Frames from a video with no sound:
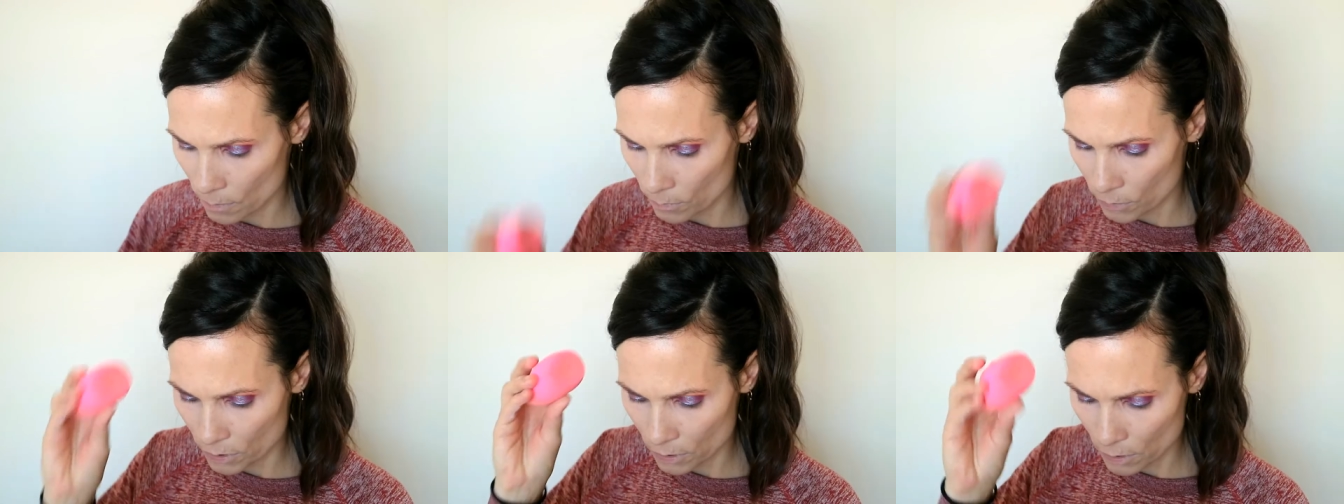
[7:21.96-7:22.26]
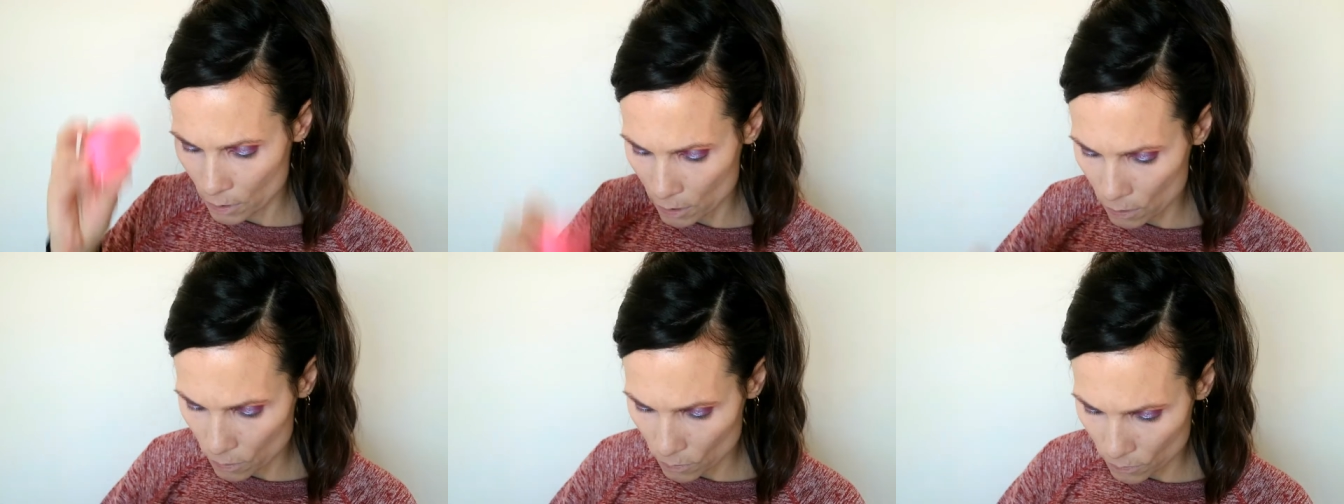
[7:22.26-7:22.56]
I'm just
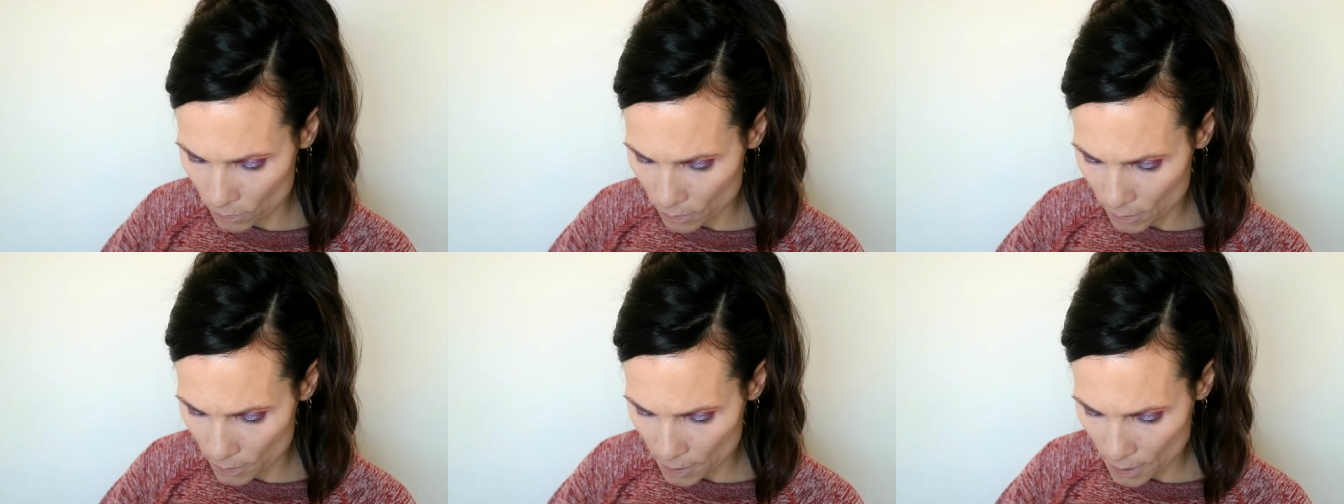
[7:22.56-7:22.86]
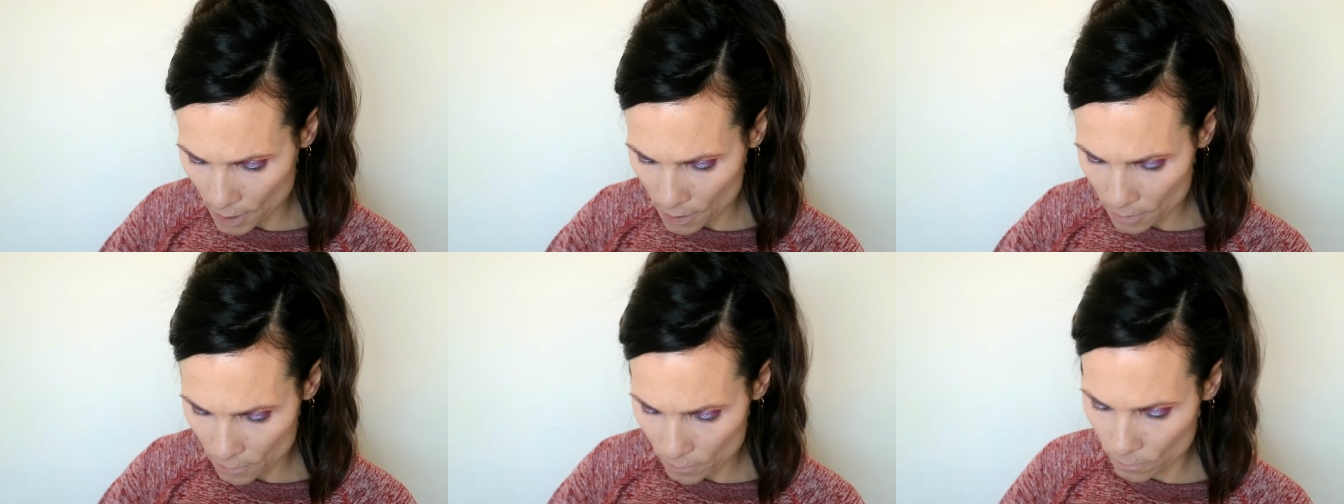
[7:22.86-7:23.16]
going to use
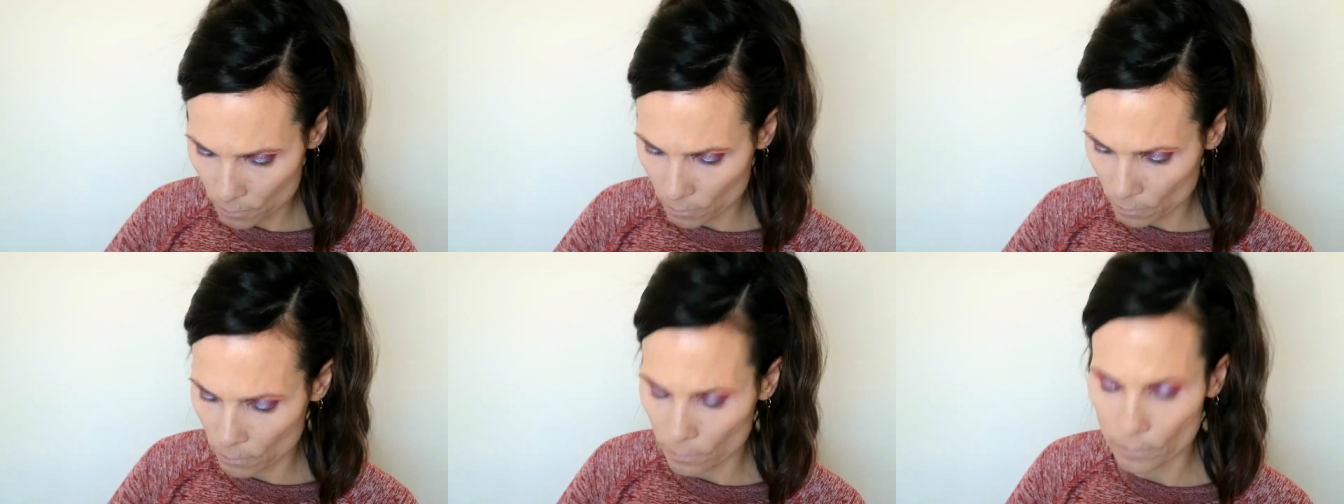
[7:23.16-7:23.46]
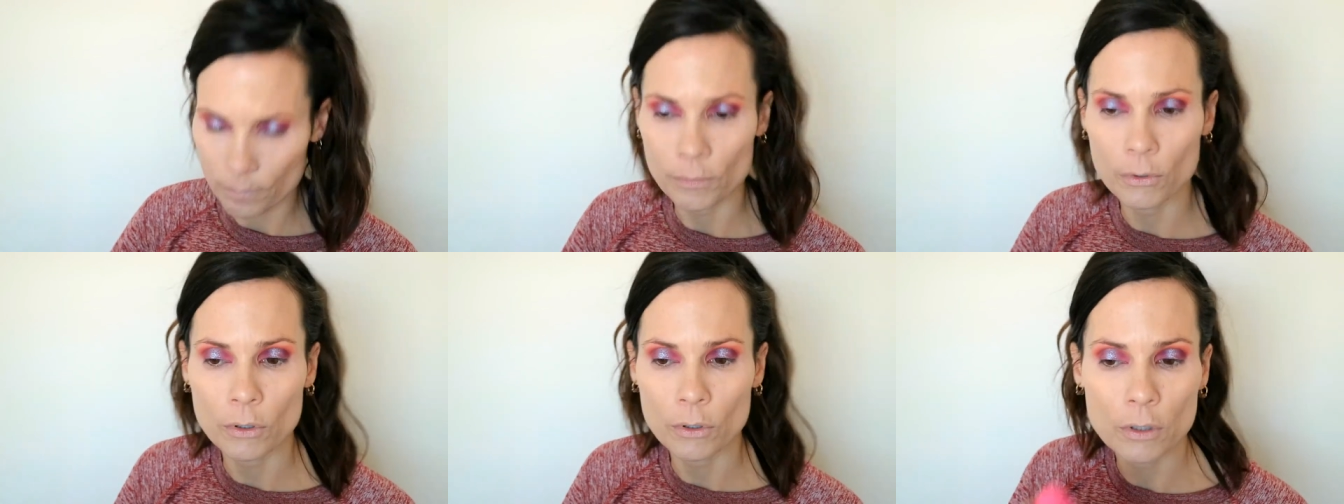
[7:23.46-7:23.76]
that
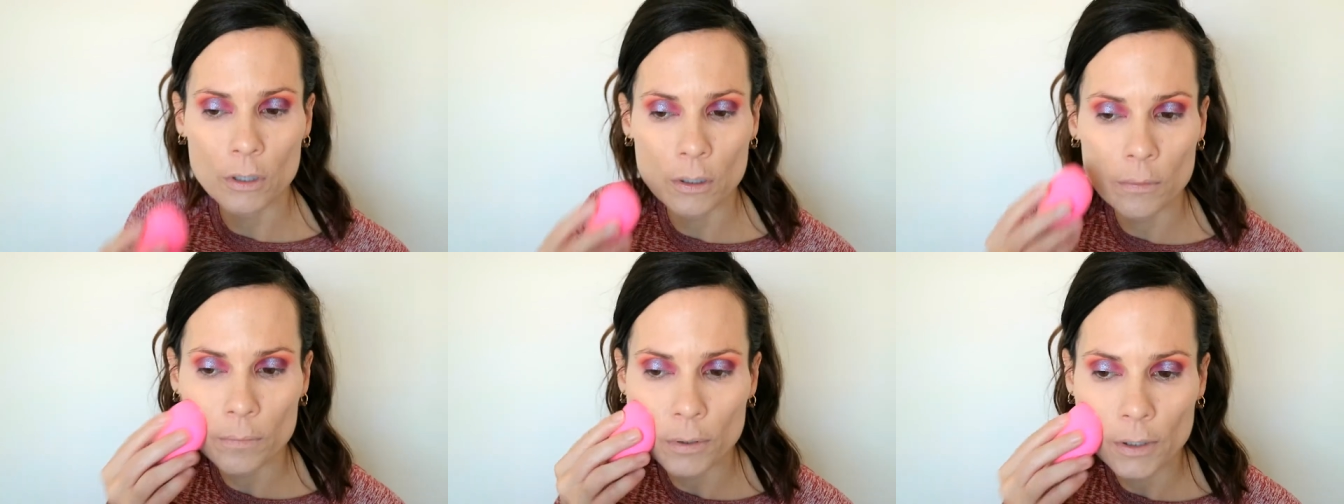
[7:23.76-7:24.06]
Beauty